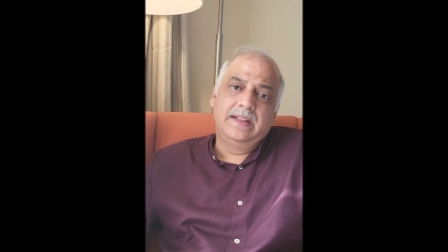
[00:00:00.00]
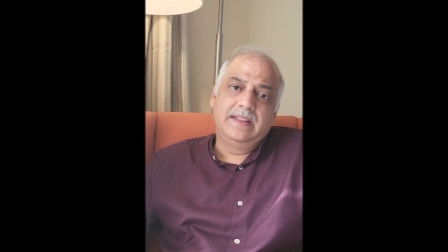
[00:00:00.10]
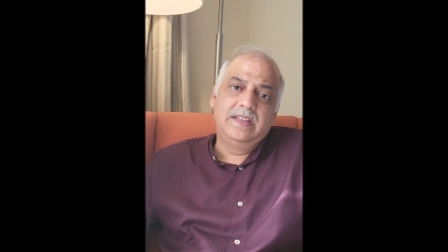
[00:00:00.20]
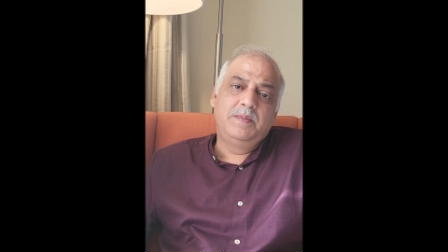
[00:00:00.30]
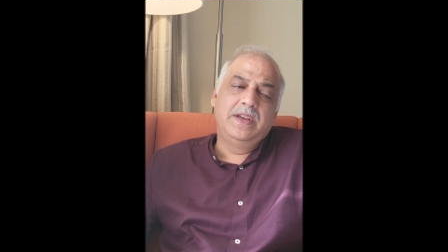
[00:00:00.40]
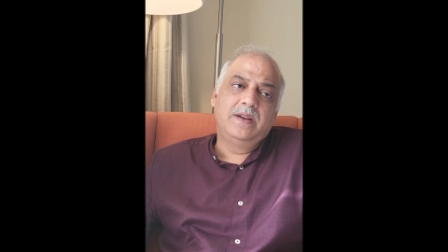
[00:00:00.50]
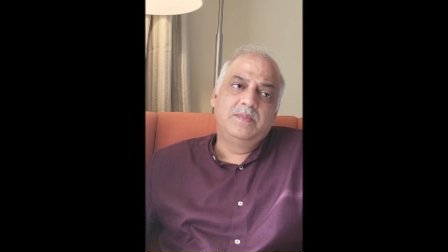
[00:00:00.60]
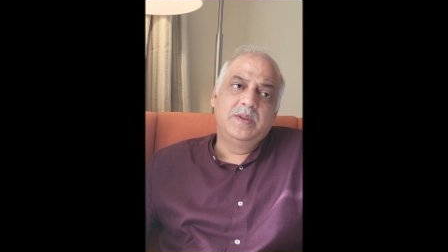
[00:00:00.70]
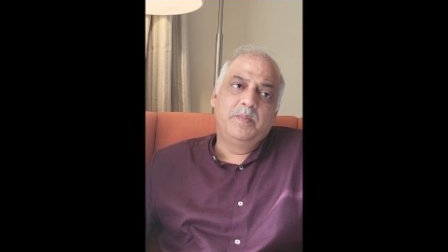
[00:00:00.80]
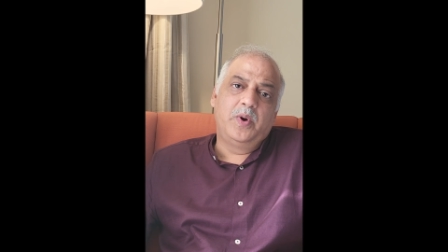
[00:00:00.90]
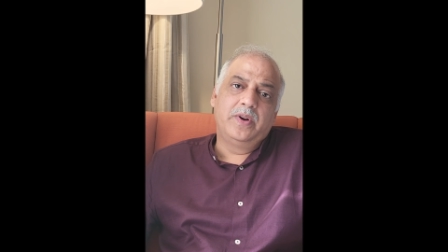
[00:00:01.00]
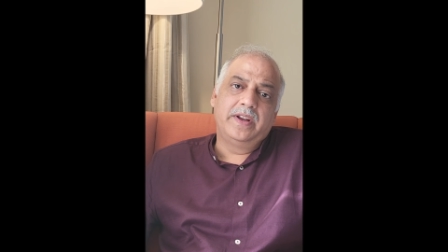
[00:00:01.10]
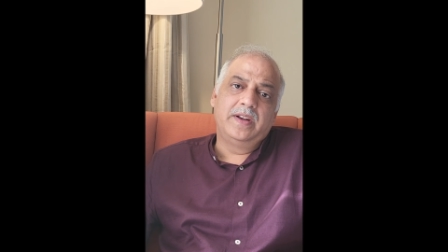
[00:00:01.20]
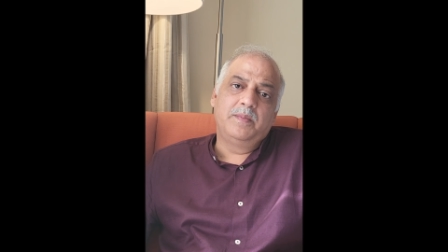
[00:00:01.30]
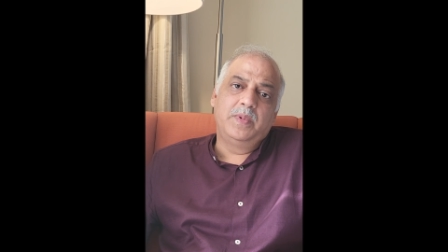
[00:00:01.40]
This becomes
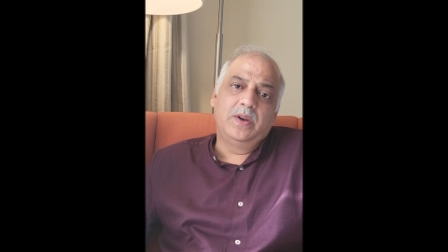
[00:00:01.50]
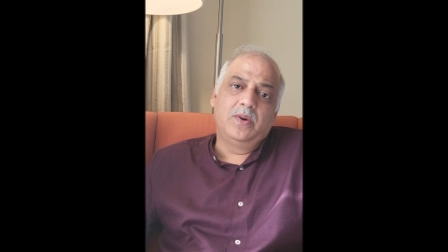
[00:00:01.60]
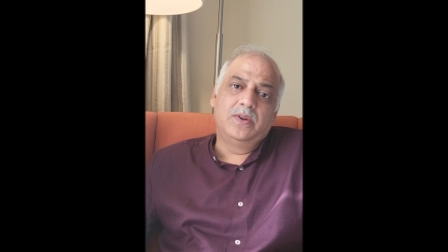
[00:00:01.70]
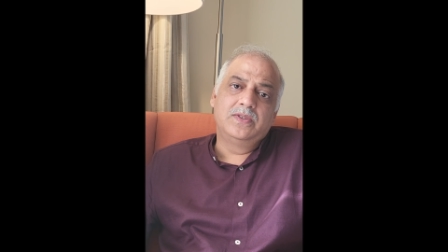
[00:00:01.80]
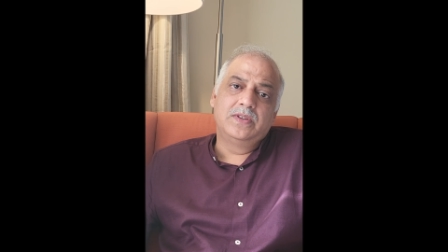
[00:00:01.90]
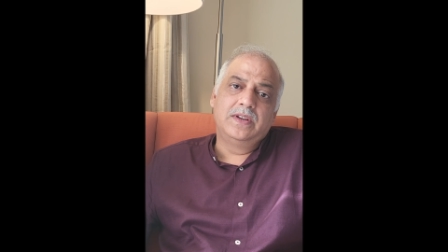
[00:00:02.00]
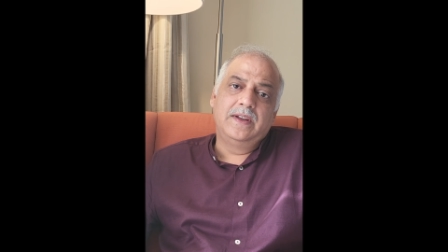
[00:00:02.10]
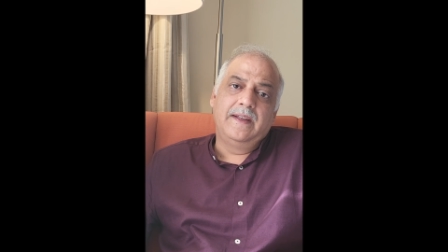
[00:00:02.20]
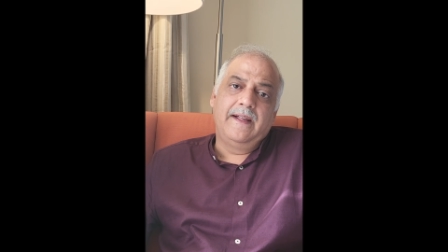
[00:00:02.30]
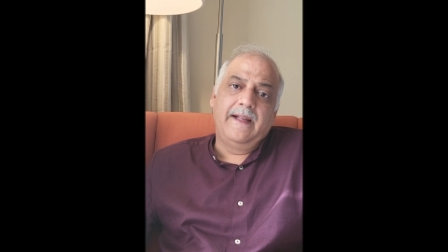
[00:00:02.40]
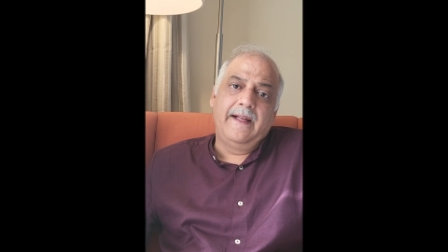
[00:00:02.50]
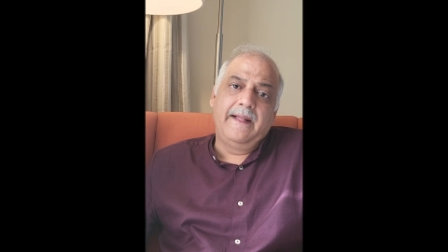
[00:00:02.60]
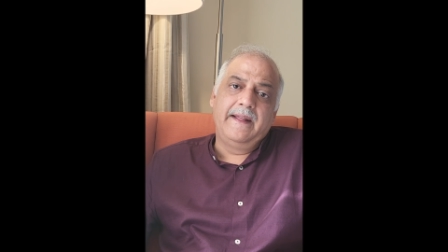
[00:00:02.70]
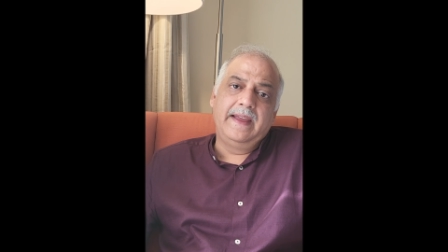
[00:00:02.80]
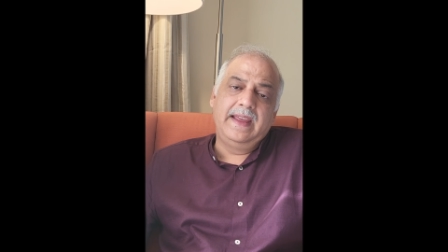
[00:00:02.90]
important because
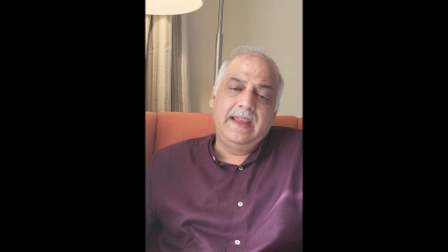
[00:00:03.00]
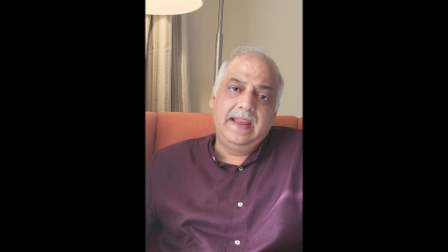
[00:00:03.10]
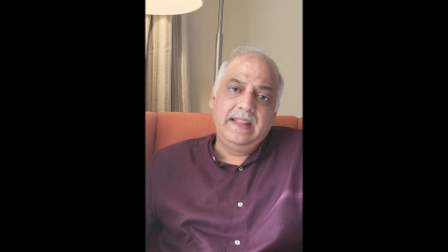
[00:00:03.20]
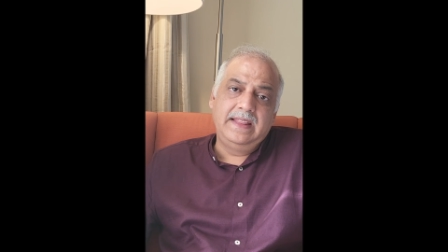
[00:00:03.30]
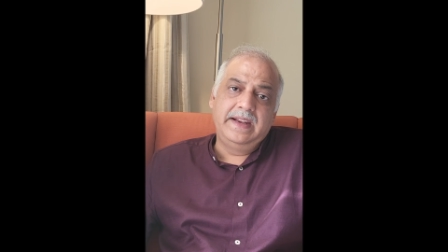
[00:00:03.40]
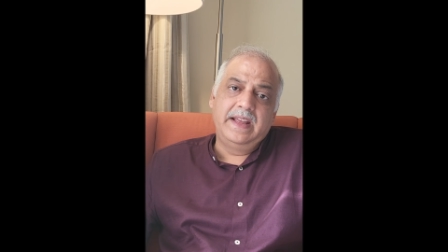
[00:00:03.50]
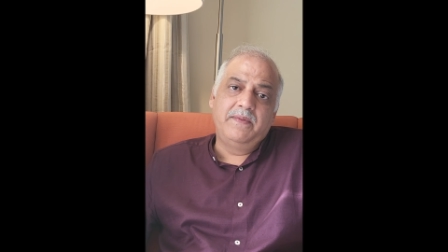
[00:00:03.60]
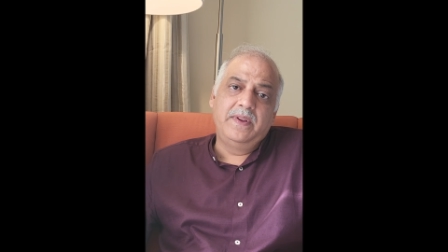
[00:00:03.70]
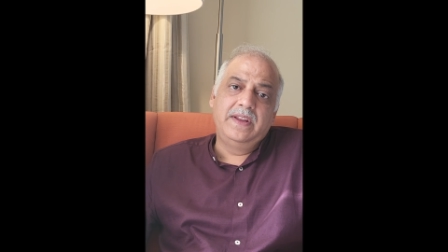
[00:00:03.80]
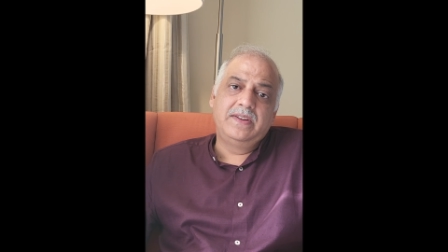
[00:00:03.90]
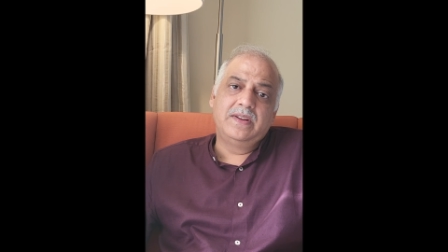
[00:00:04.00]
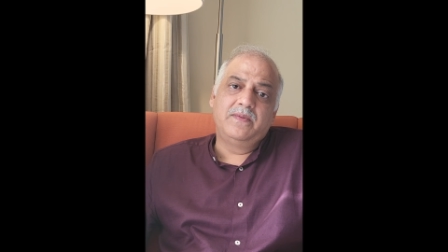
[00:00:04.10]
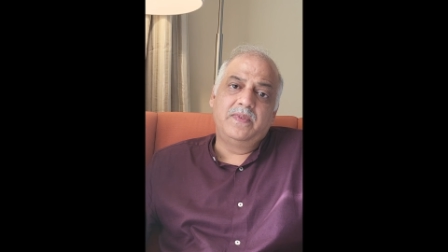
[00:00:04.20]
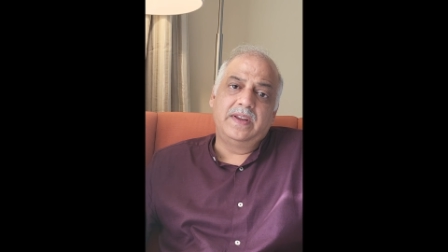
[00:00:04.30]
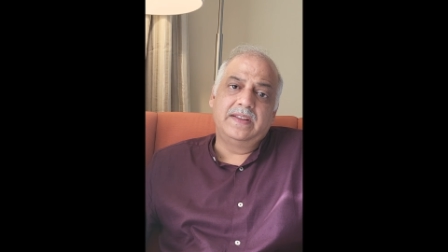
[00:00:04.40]
uh, in the definition
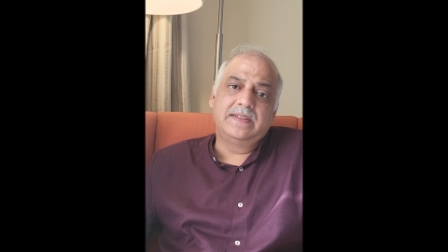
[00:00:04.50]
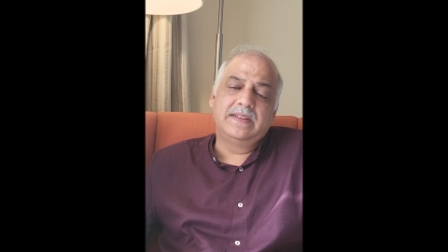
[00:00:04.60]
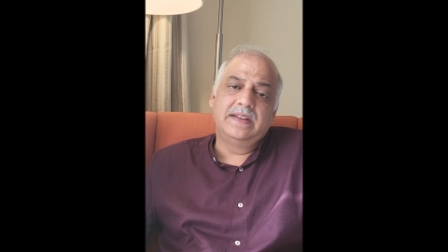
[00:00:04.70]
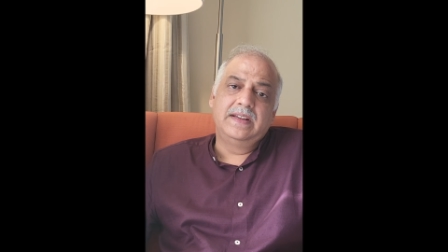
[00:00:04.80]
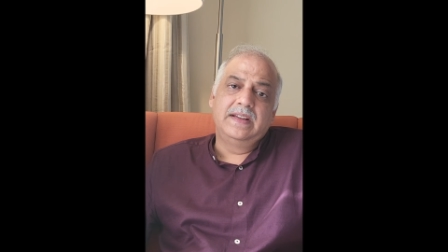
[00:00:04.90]
phase,